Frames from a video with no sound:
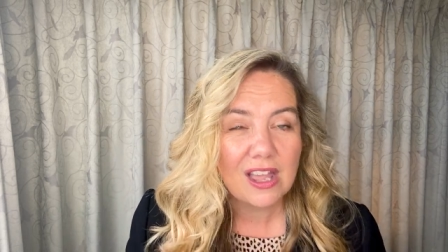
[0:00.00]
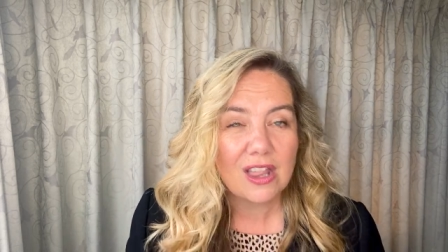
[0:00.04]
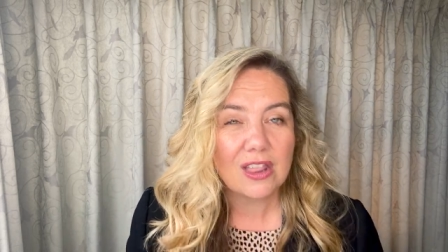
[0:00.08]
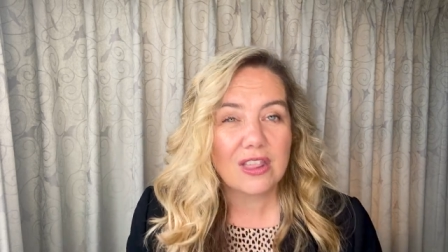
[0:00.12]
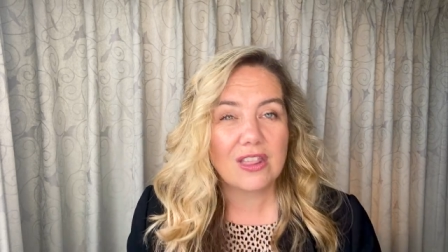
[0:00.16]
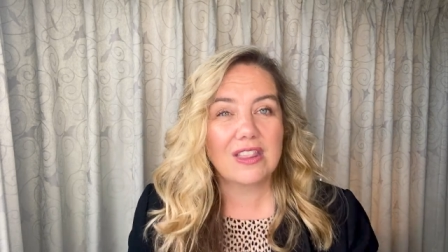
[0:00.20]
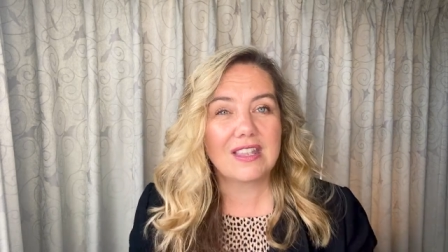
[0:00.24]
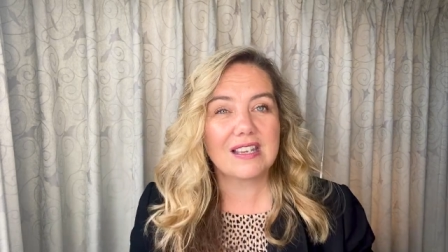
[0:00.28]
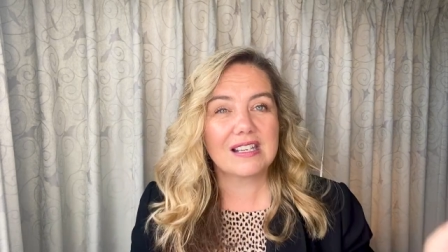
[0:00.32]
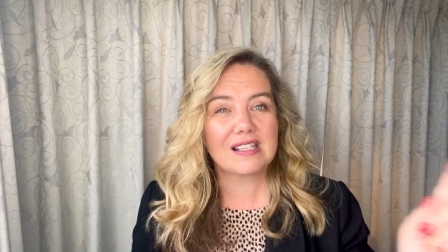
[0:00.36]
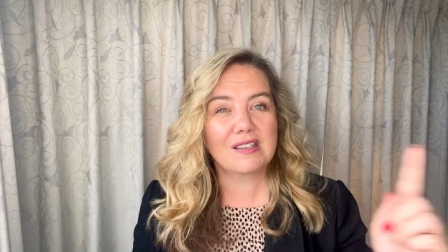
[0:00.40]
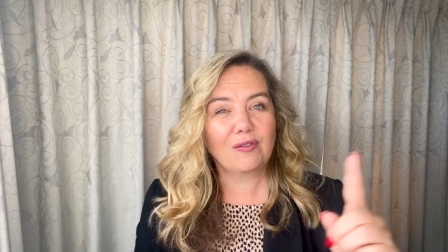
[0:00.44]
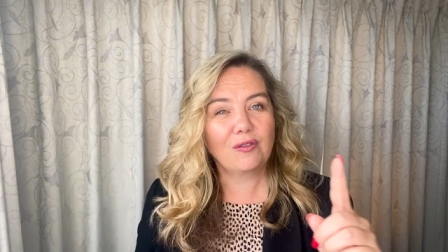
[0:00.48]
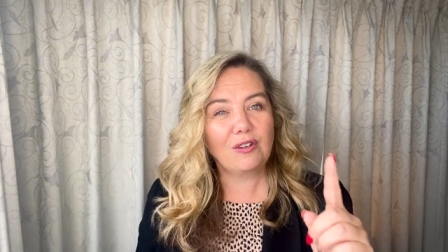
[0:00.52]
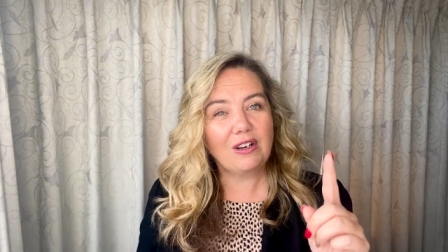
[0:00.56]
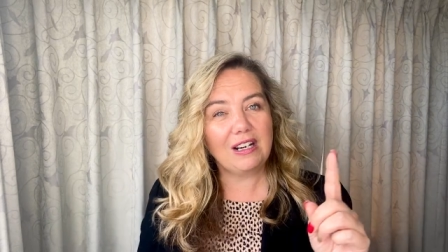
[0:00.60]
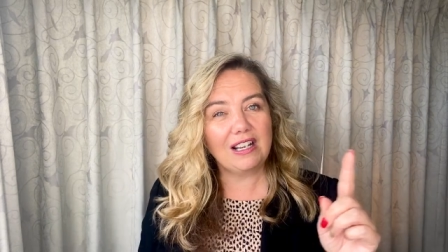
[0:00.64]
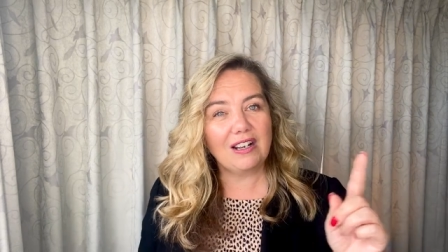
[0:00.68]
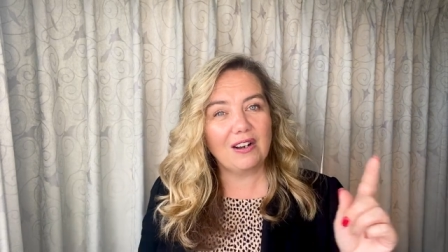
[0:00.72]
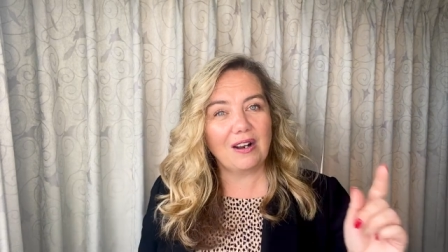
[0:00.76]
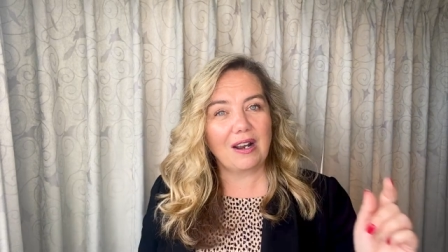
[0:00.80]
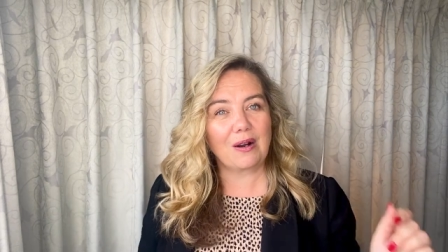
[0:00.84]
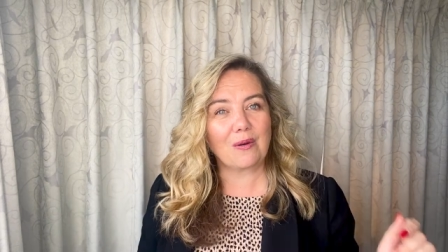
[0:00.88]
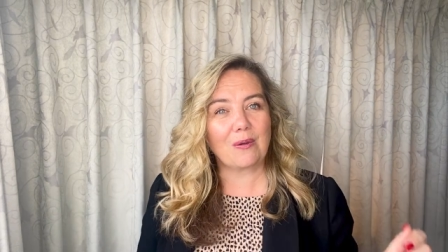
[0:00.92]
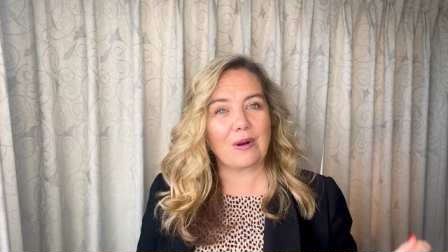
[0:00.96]
this
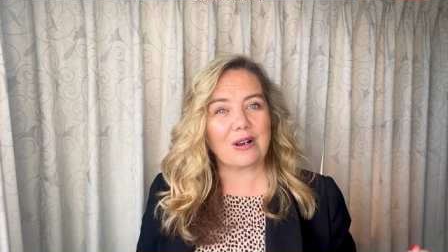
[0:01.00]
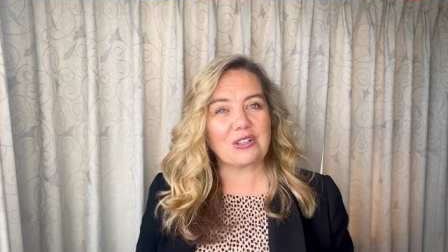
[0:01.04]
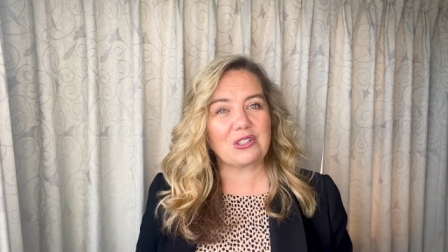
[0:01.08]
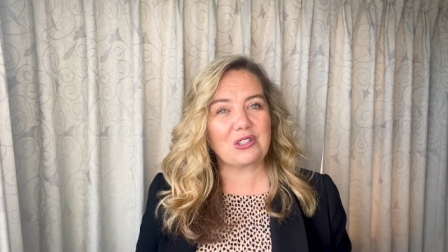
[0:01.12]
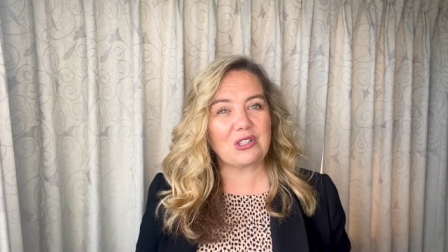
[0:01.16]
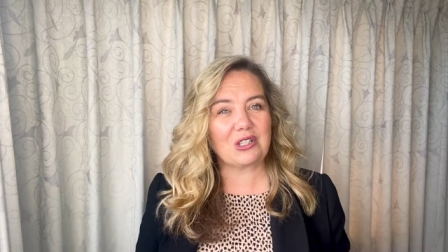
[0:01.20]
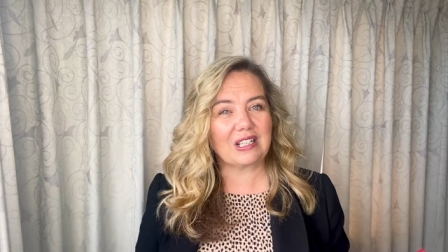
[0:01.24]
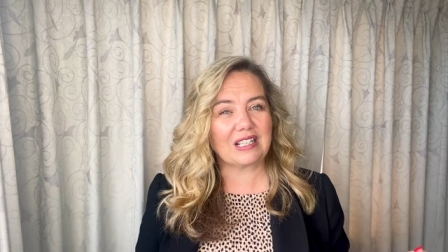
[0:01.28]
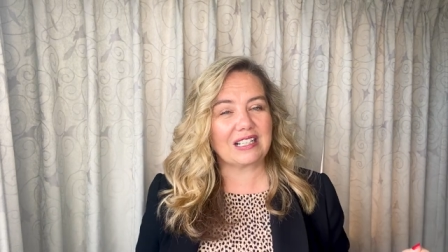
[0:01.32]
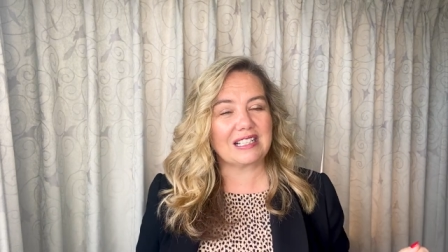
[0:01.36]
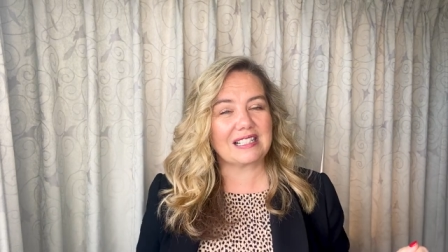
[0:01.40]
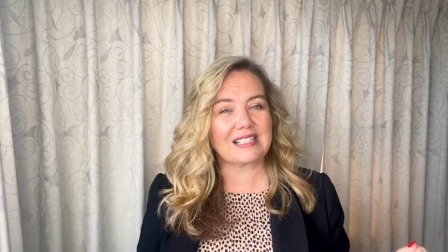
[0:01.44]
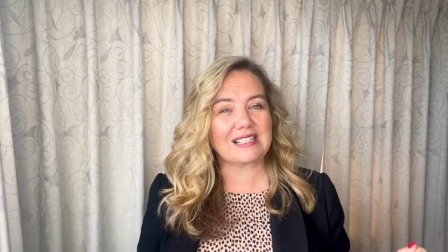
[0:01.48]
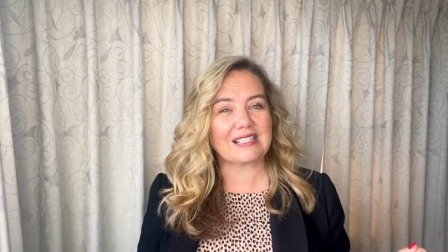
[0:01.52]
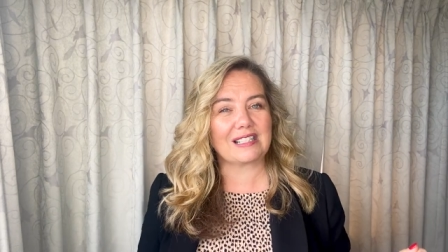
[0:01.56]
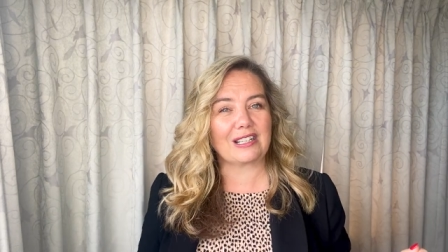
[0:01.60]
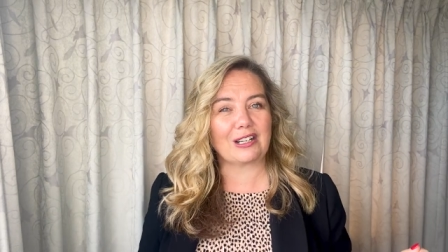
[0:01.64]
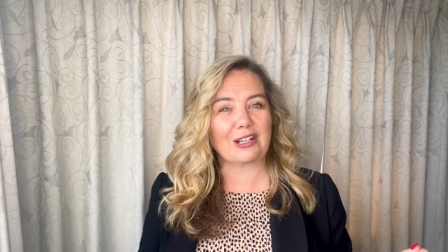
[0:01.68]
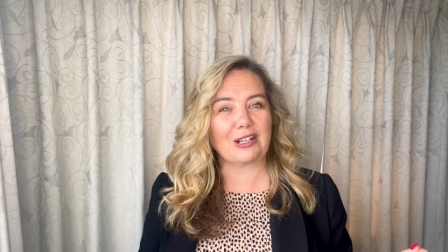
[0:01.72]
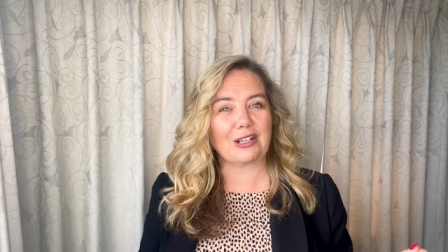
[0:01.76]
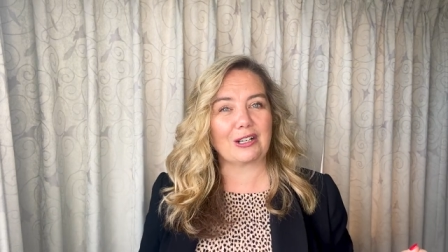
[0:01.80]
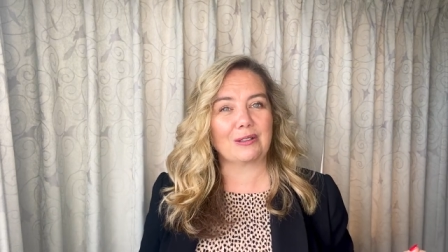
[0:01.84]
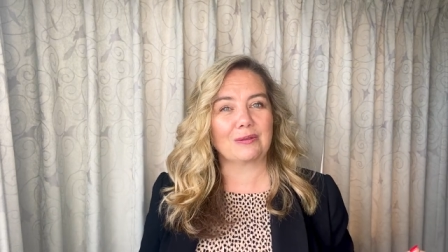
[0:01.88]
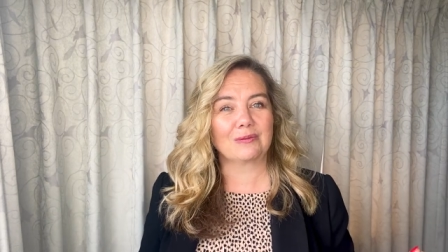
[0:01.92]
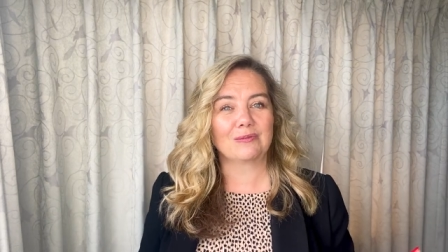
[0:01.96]
video, I want you to
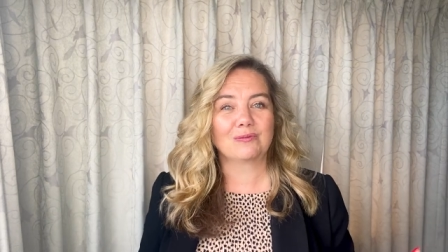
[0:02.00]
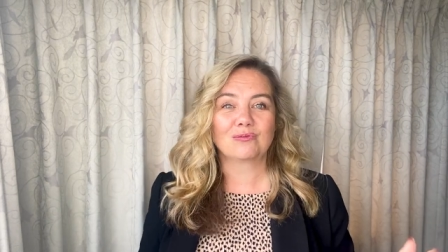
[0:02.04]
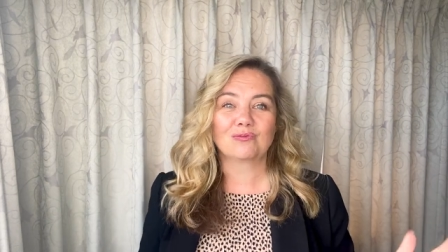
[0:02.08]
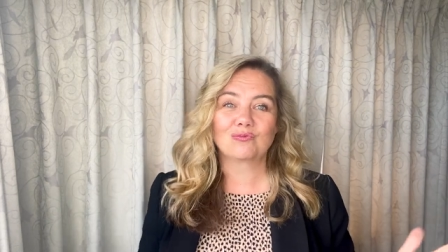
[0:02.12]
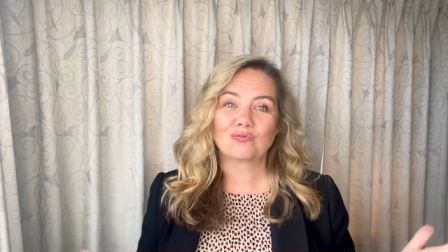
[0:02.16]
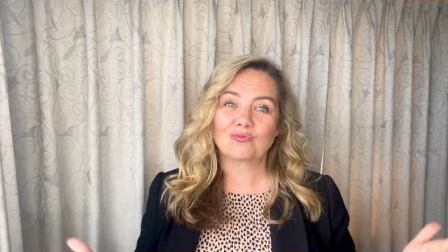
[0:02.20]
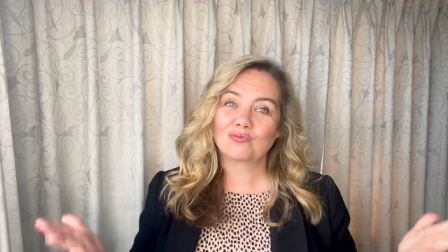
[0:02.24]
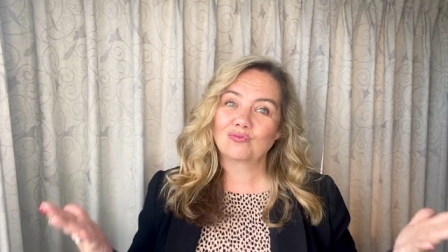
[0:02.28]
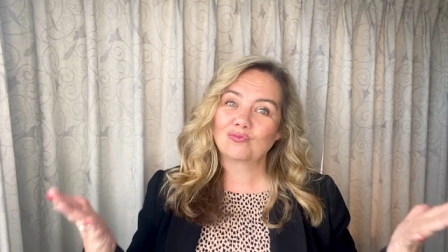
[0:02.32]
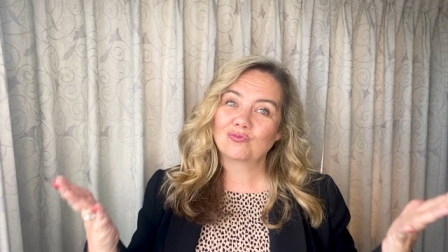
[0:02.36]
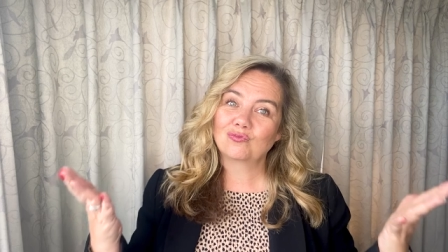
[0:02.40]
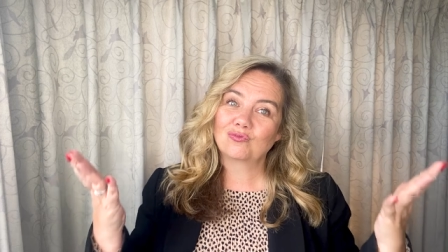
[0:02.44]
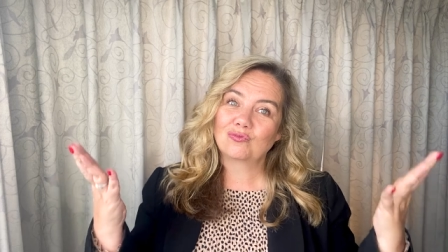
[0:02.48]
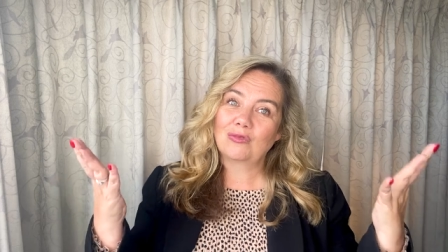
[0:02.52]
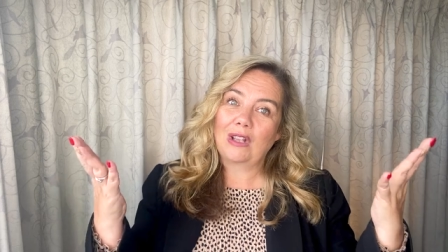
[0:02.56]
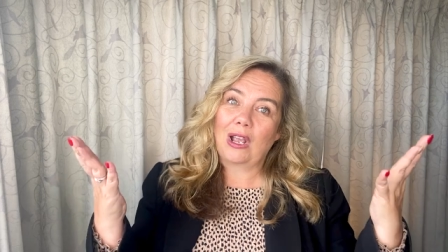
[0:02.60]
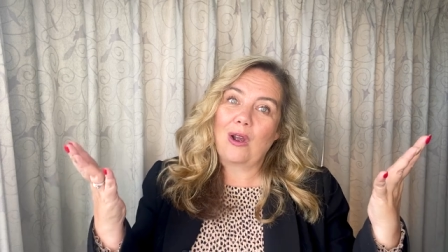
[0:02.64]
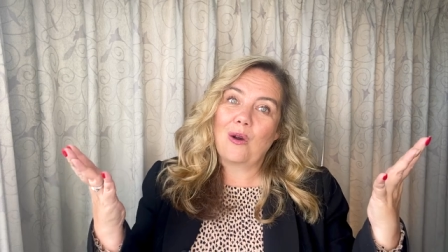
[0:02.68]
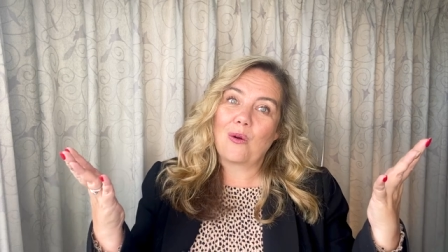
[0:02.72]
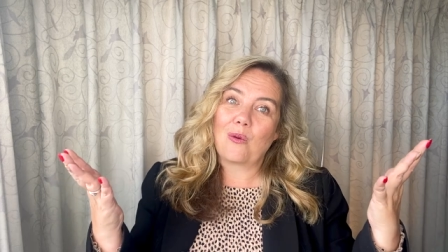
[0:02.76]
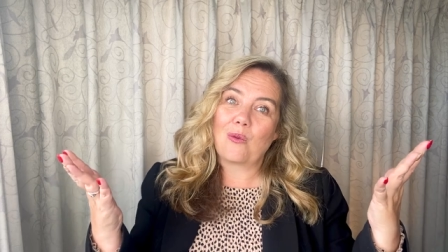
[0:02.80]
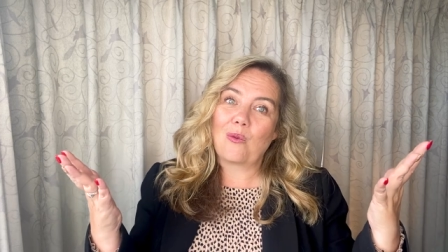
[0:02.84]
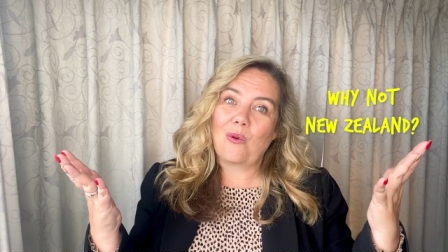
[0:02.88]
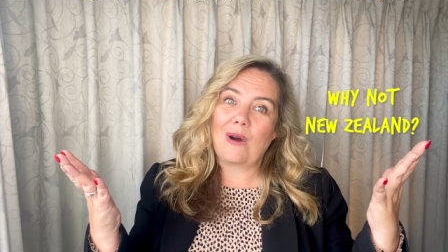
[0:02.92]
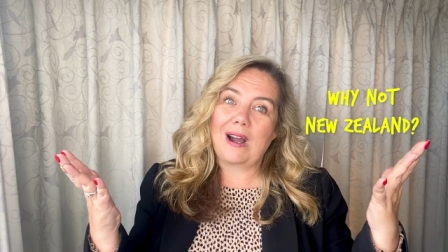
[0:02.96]
consider,
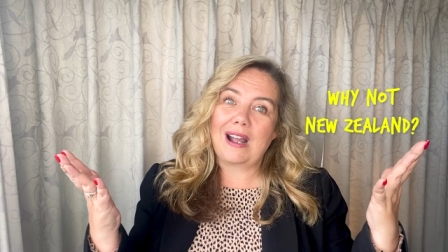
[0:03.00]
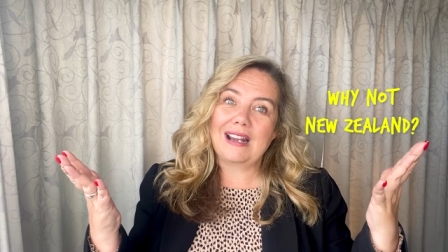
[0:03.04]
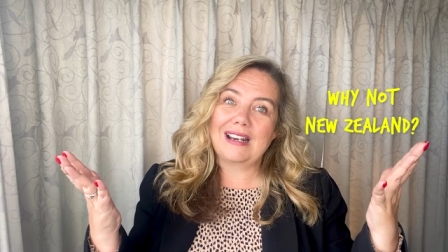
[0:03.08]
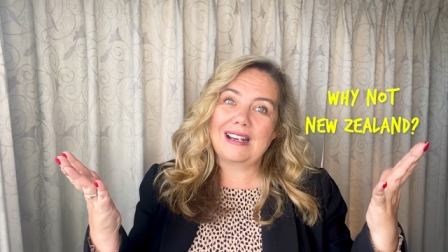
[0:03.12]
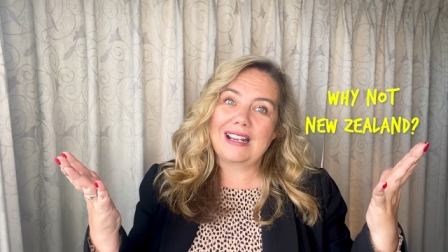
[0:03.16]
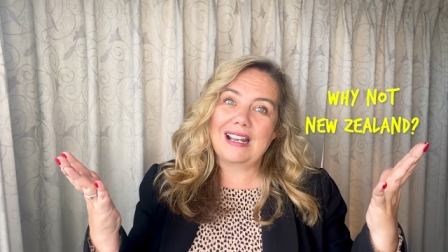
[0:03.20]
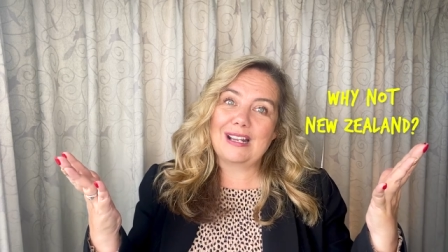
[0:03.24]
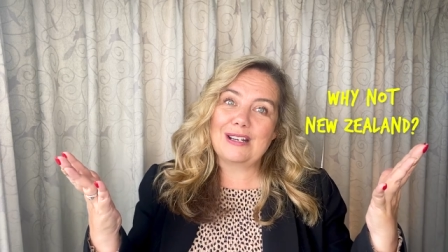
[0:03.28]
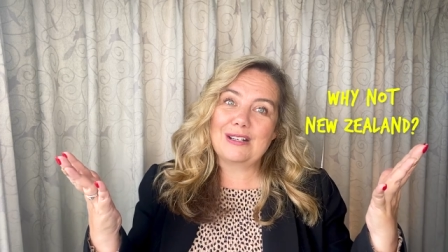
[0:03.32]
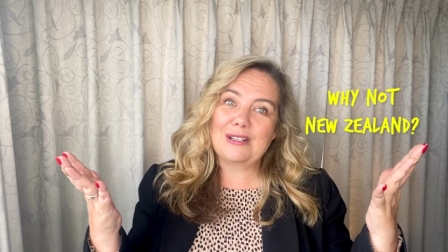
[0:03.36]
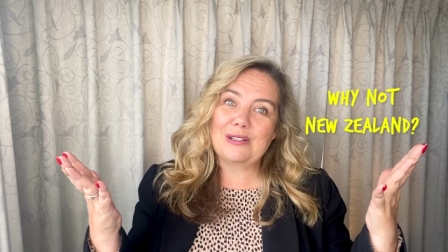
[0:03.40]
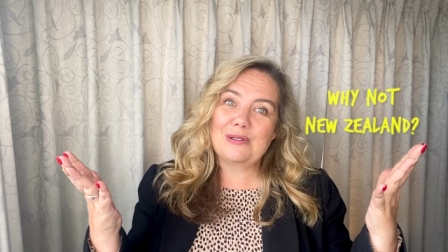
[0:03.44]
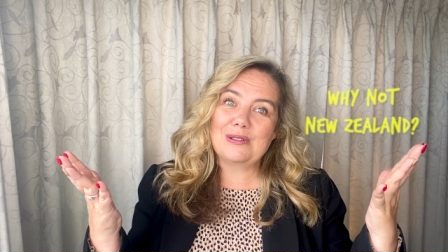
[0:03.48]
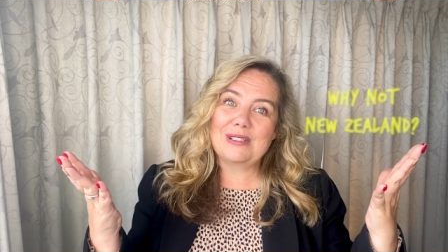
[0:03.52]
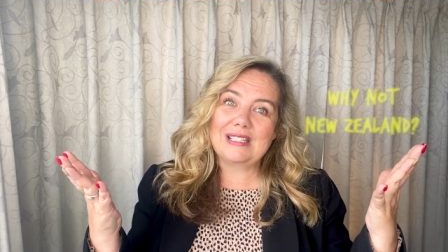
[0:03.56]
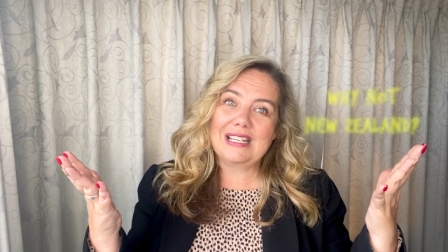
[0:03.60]
why not New